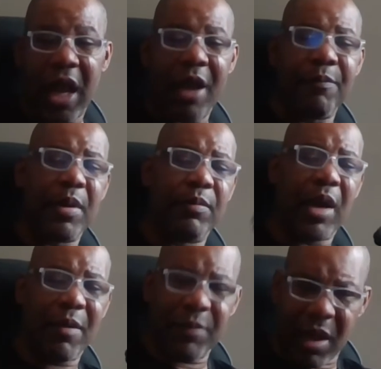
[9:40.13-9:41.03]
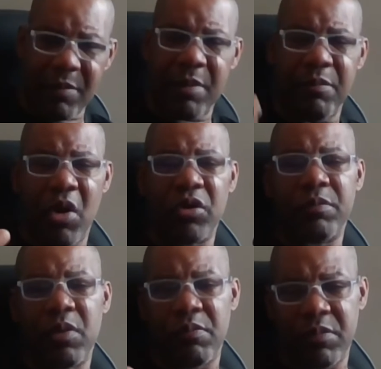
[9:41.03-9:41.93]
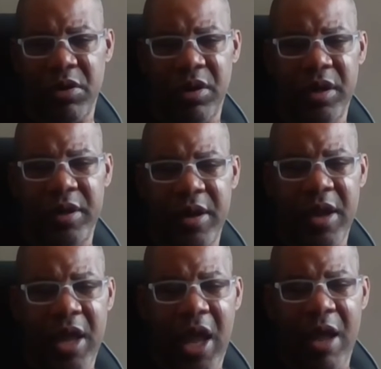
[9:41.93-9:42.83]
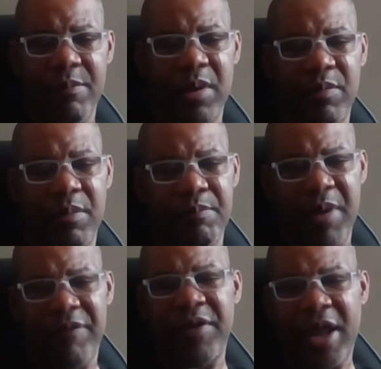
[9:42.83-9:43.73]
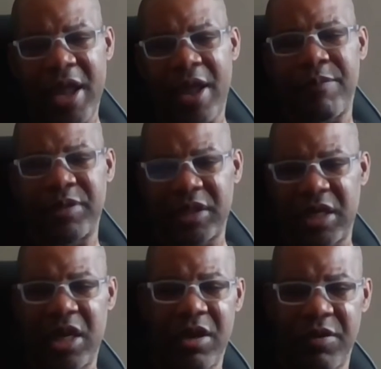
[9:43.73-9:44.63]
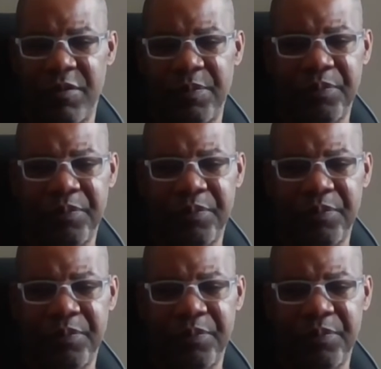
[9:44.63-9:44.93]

I remember I'm, I'm in Baltimore, Maryland. I remember Bethlehem Steel.